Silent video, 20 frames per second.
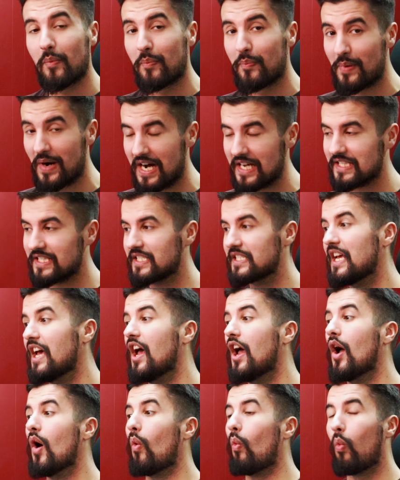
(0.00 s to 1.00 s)
But
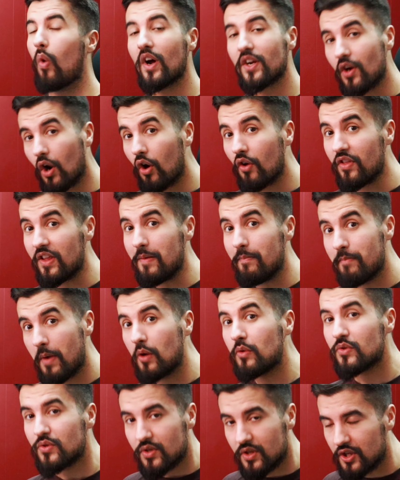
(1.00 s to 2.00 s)
what are the
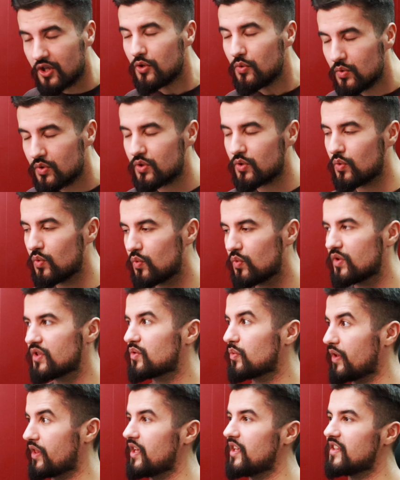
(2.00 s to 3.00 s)
most used
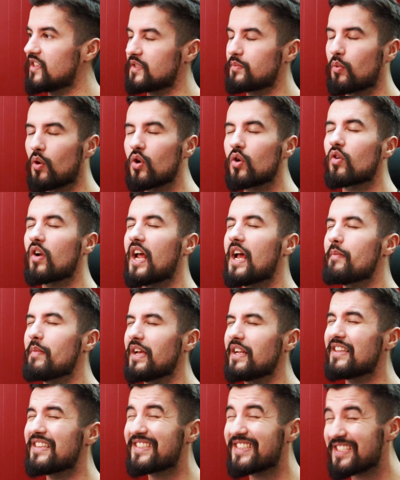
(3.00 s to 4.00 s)
tools within this program?
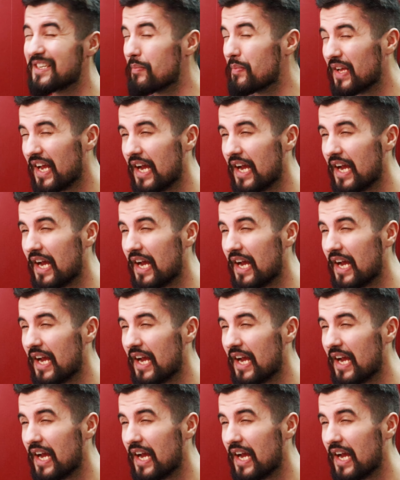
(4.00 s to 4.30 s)
And this is something I